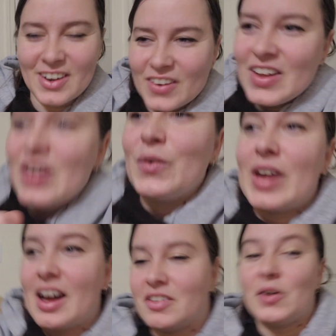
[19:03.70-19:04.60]
So
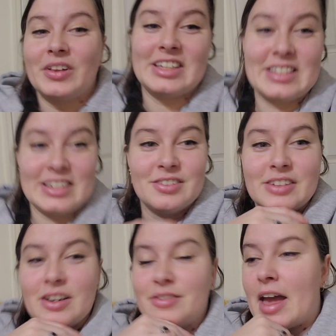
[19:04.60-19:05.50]
we have a whole list of,
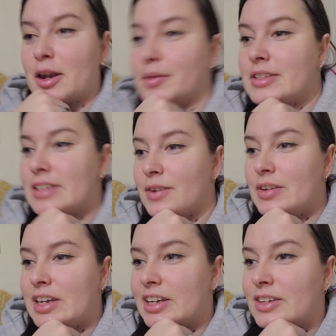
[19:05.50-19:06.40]
of animals that
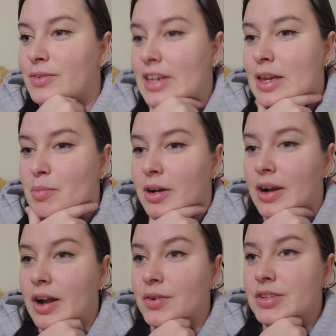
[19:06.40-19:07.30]
we, we keep in our
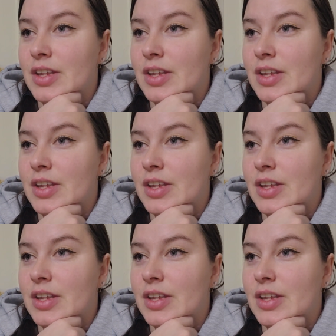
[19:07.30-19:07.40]
house.